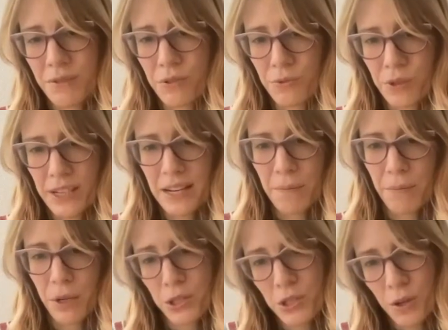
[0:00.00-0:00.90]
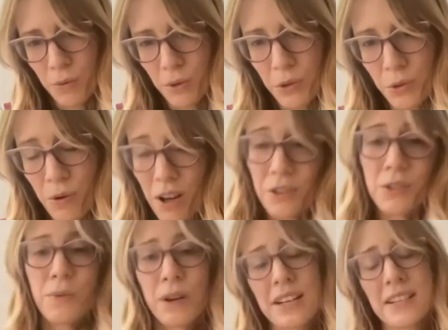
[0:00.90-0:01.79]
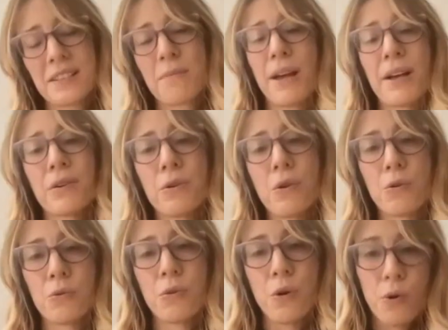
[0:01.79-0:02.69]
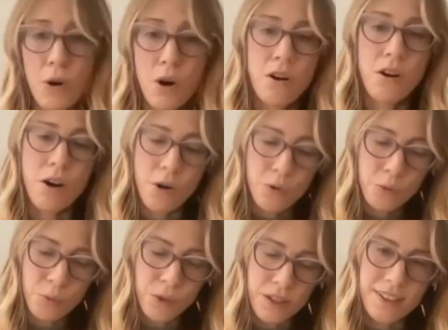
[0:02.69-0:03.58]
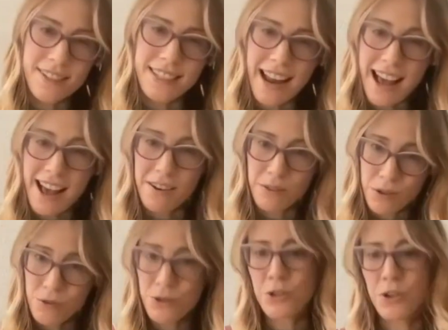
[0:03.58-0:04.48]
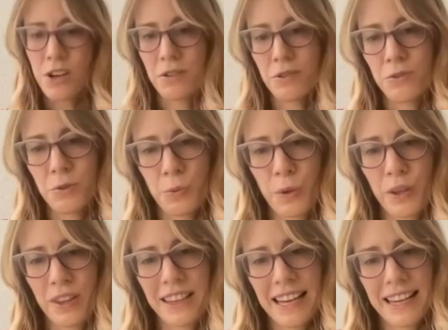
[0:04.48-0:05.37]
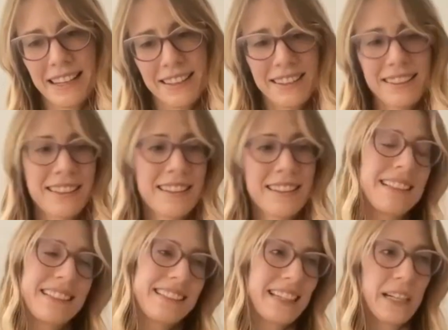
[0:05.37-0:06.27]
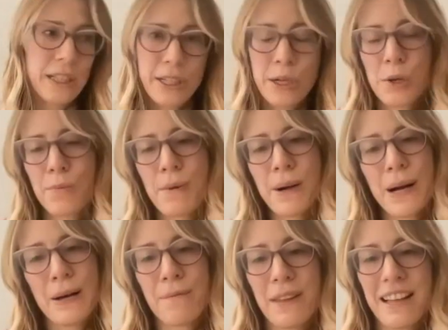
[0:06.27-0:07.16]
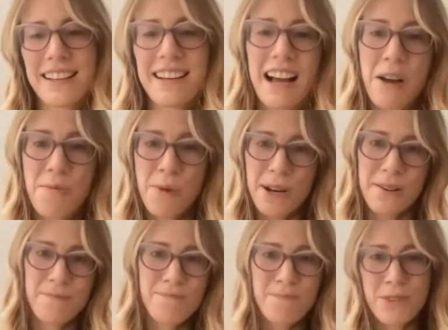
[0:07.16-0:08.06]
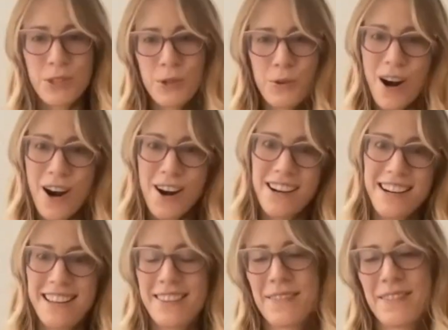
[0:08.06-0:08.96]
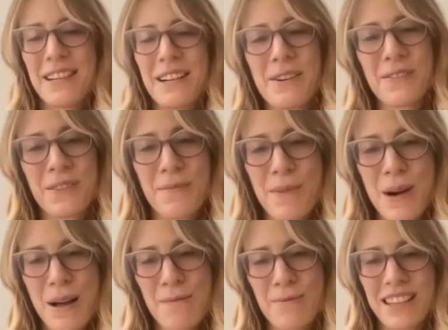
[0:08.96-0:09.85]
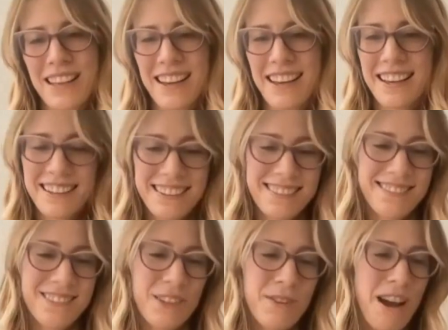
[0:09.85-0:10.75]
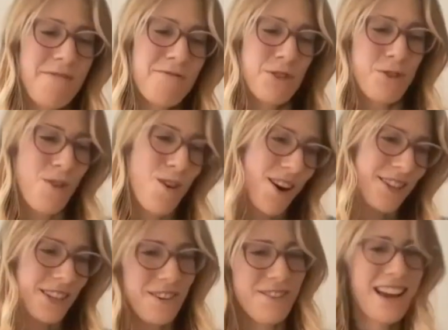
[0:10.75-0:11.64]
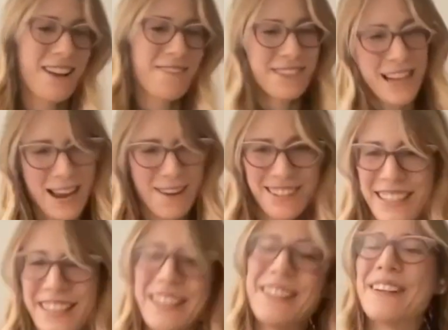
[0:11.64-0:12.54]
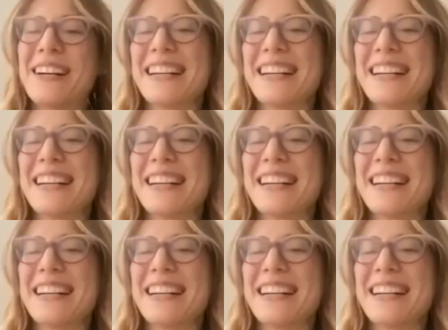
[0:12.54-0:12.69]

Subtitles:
was reading, but someone who also wanted to make her own worlds and had her own struggles with like telling her mom, like, I want to do art. And, the mom's like, you have chores, you don't have time to do.